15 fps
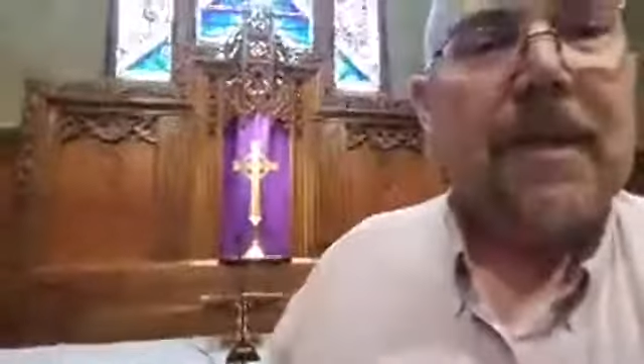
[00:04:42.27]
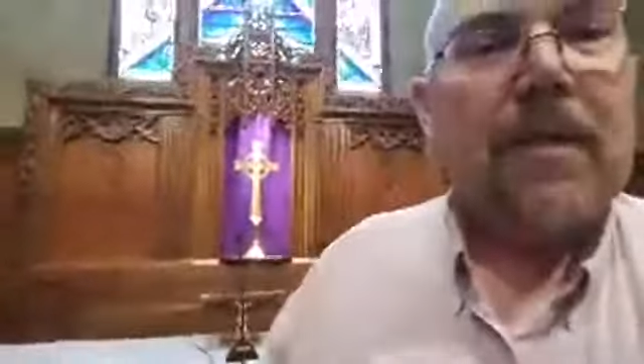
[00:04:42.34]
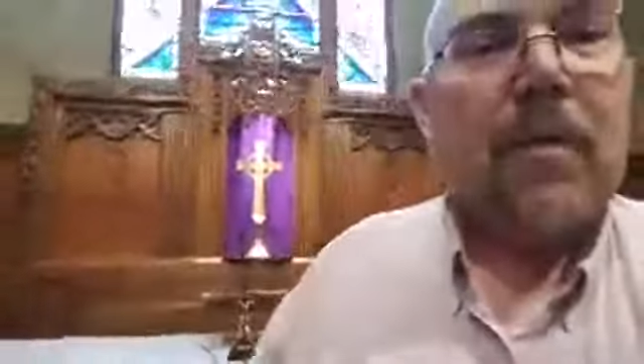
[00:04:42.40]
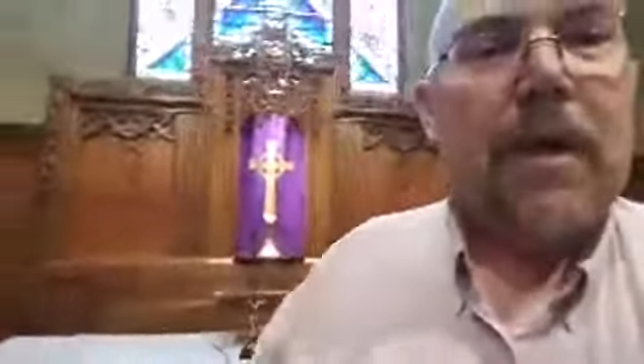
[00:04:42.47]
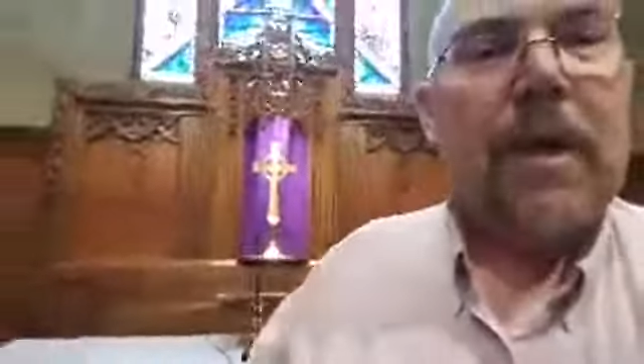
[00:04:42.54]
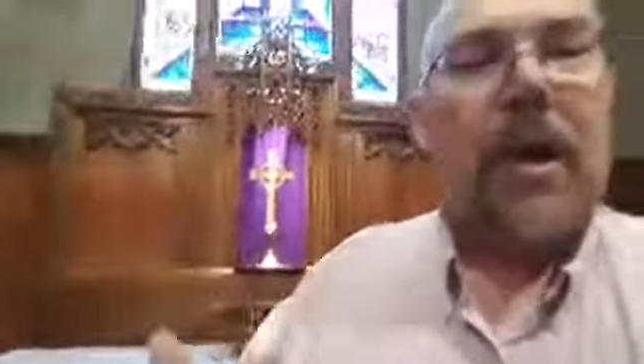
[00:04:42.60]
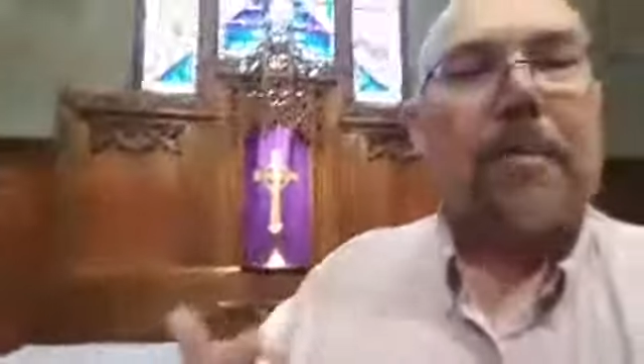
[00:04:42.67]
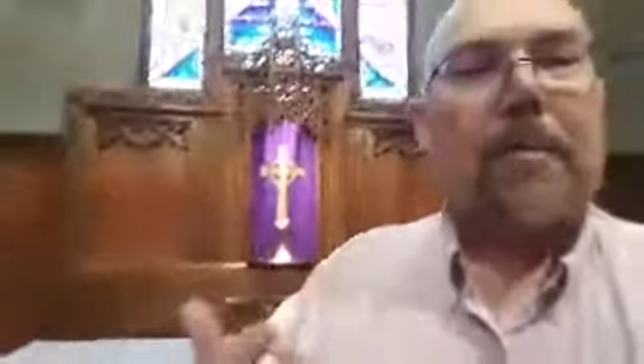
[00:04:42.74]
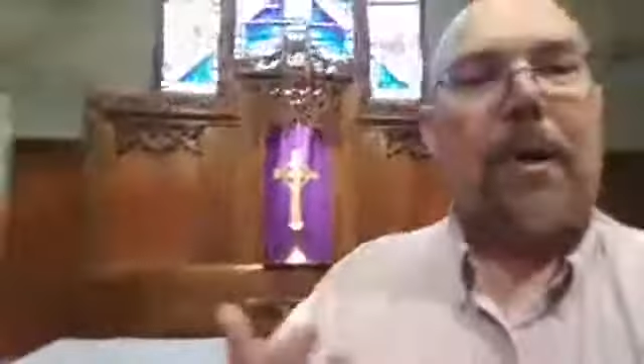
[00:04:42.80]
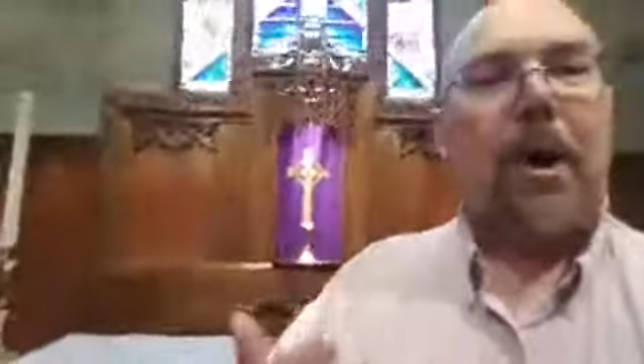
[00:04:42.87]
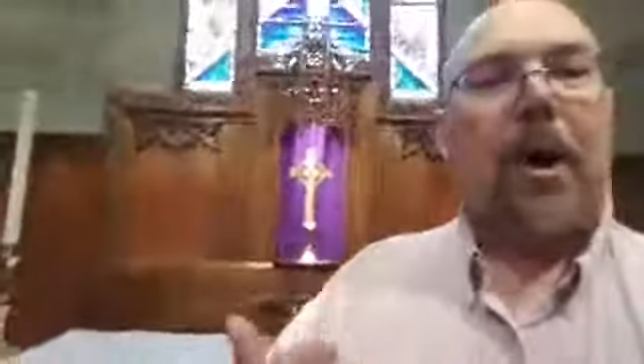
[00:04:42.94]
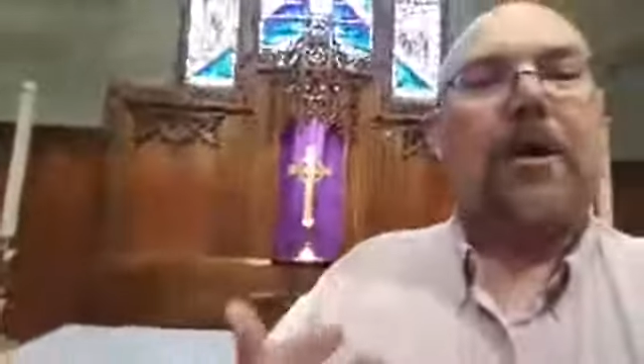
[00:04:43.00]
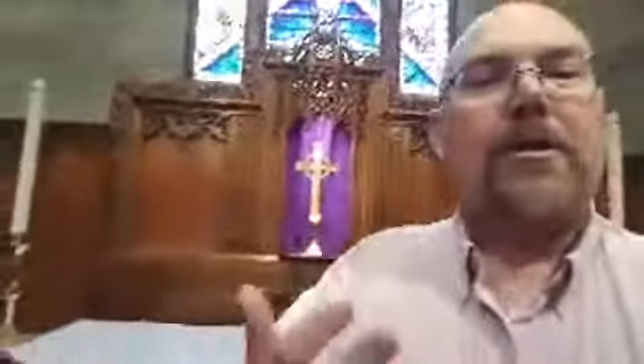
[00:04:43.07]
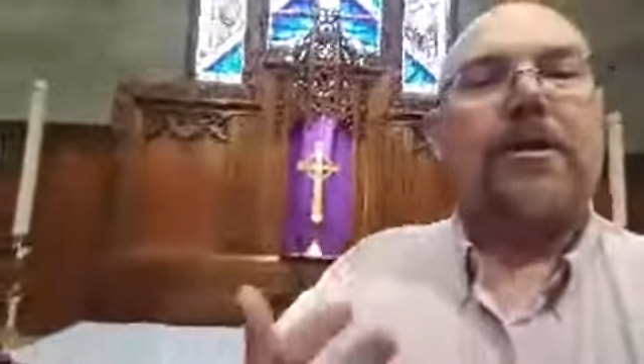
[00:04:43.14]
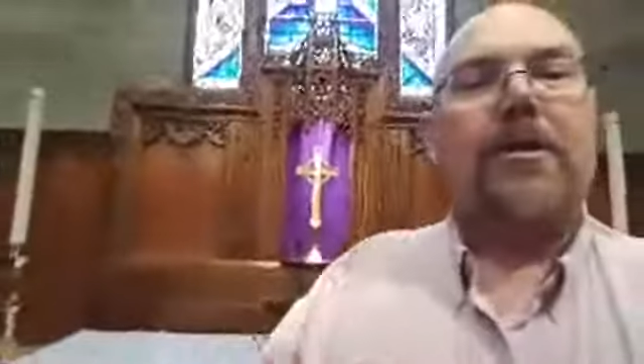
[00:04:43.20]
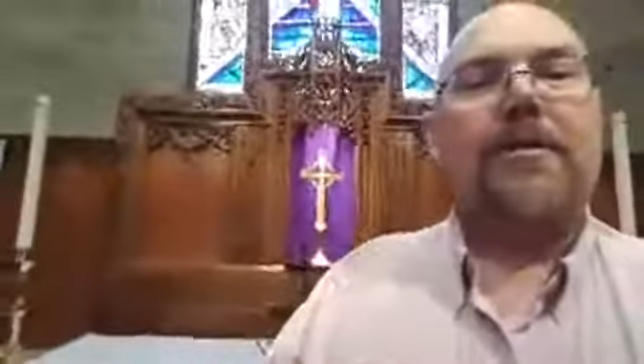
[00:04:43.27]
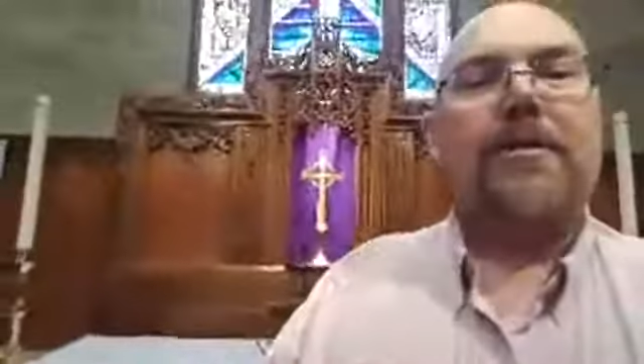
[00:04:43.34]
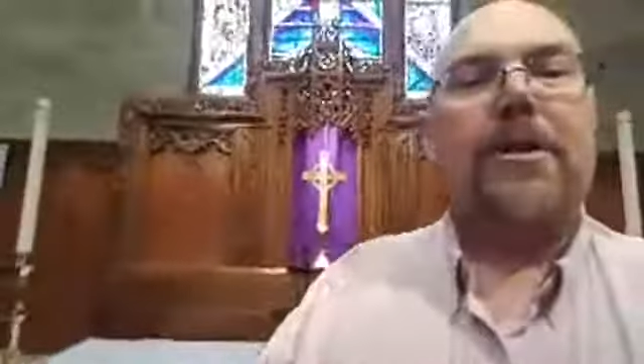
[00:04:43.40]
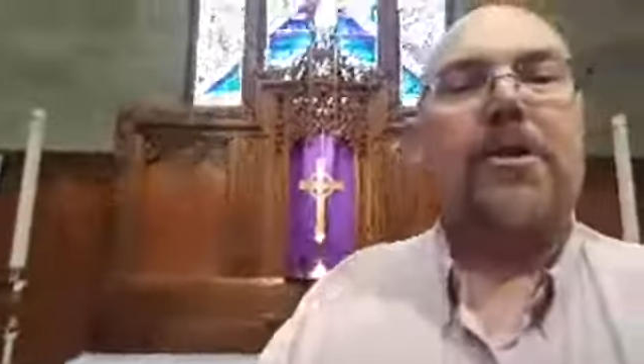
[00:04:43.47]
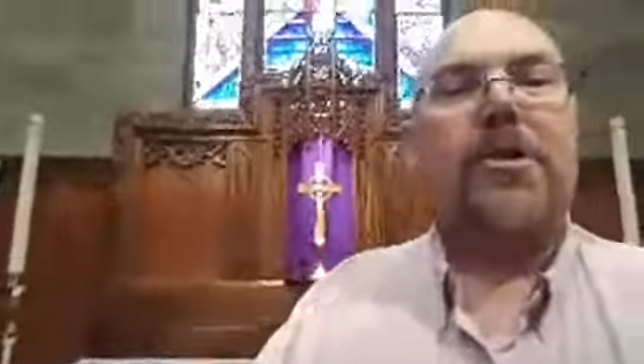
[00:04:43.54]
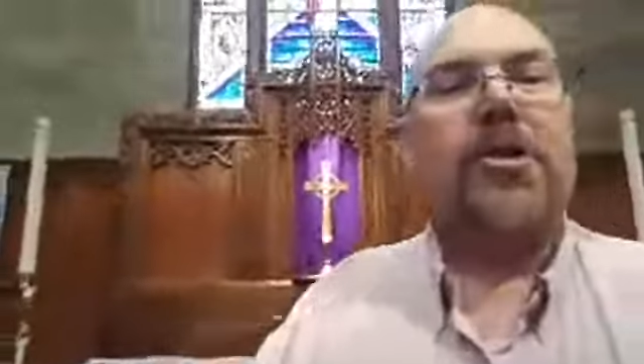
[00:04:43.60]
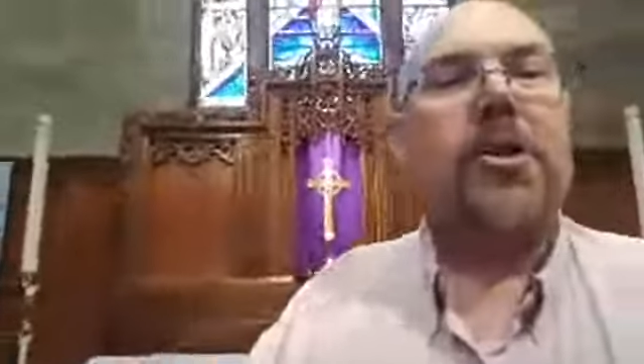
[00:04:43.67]
We are part of
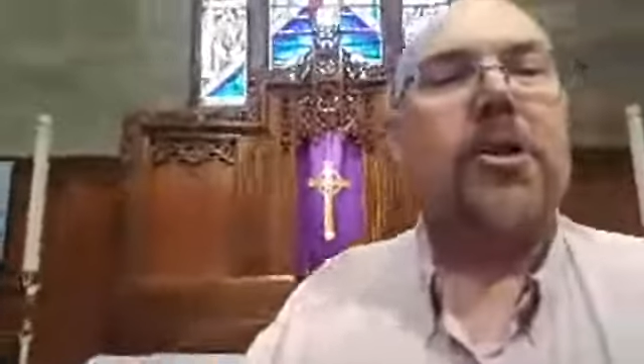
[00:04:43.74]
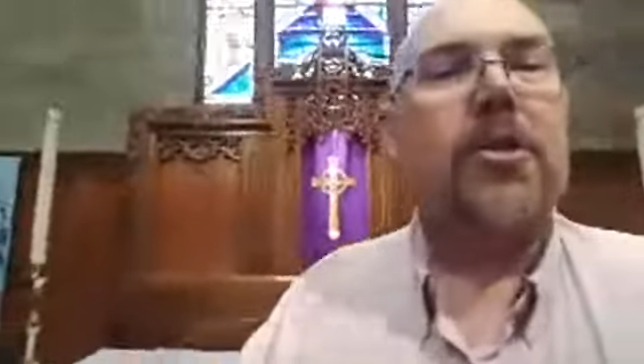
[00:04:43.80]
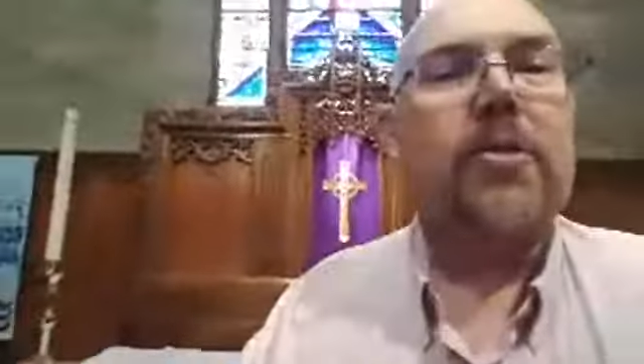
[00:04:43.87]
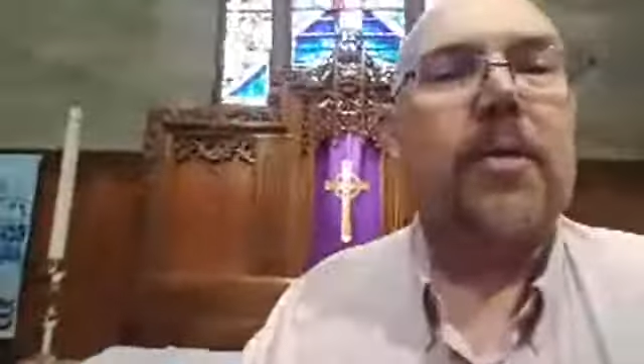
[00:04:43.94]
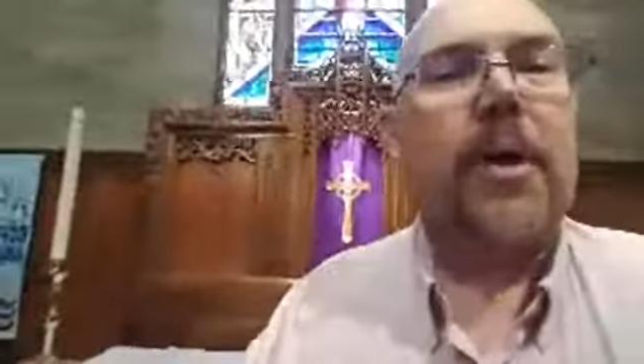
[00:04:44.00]
this church.